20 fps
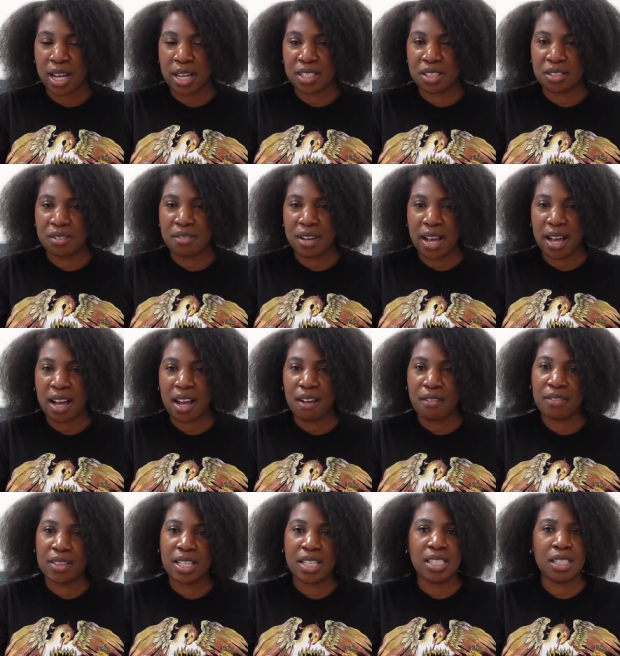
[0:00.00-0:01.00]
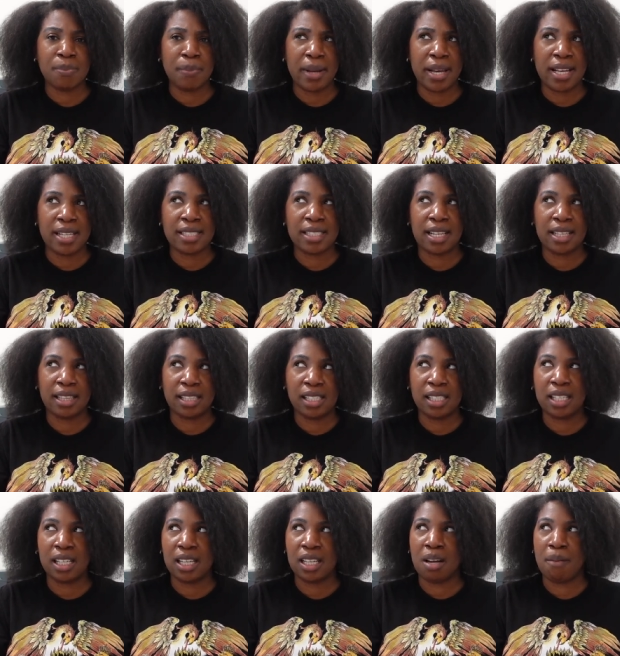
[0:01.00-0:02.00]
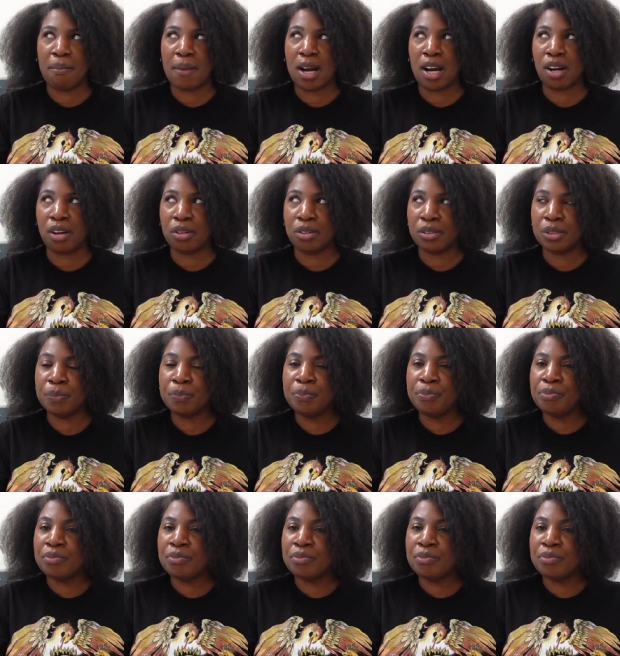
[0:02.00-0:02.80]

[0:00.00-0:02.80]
I do have these pants, I think, in about